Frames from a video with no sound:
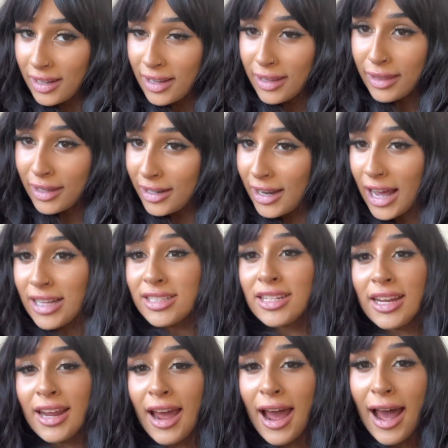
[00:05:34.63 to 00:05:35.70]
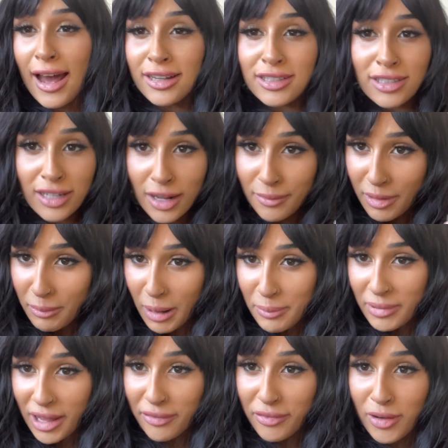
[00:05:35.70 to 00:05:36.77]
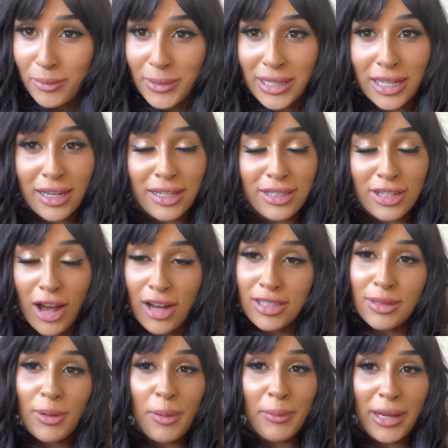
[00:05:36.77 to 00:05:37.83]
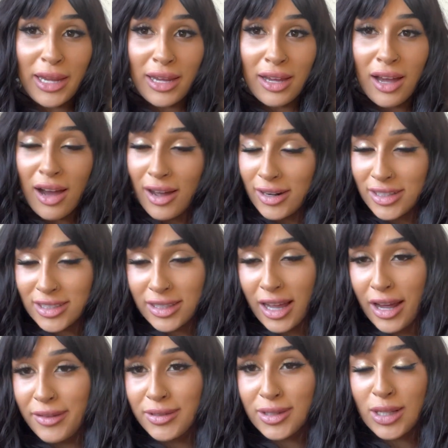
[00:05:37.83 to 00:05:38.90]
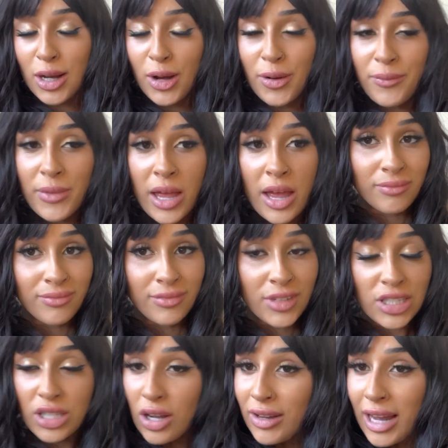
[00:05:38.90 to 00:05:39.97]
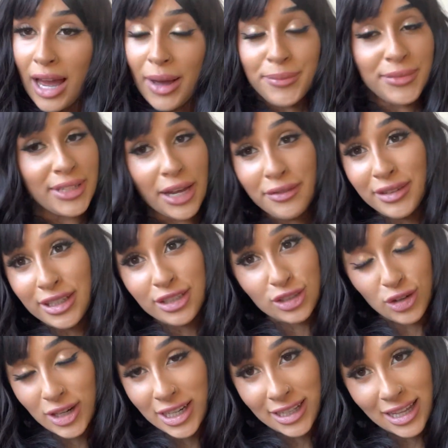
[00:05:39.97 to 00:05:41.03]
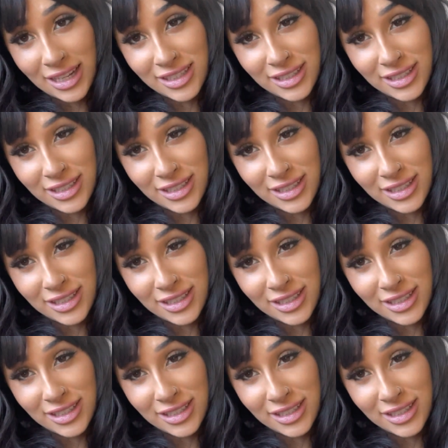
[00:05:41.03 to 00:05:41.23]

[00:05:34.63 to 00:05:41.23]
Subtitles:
the audacity asked to come on my platform and then talks about me on his live, so... So, yeah, I'm definitely joining that